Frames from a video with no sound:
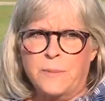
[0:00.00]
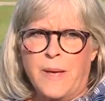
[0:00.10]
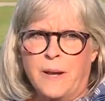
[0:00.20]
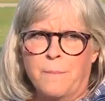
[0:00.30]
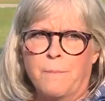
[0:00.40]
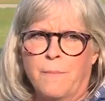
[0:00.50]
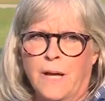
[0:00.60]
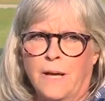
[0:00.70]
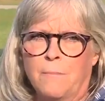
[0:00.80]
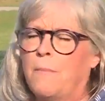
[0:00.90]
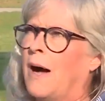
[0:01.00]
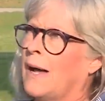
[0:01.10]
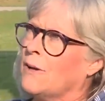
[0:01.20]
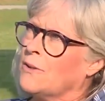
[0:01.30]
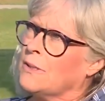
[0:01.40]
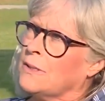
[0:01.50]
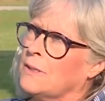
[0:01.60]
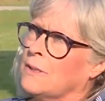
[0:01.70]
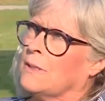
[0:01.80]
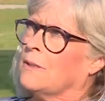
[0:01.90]
It's about a, a mile
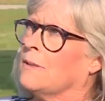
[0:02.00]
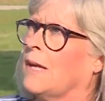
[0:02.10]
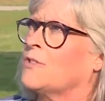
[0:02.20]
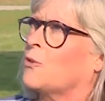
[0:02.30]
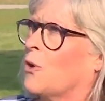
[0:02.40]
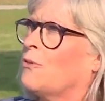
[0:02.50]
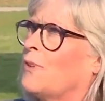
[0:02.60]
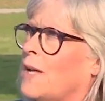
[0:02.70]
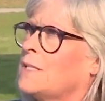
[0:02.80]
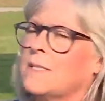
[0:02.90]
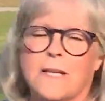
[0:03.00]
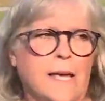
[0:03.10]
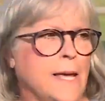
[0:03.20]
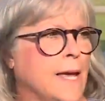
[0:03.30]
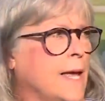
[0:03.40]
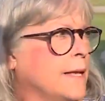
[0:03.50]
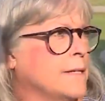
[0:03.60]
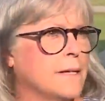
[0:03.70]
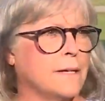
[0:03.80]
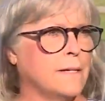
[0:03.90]
as the crow flies, and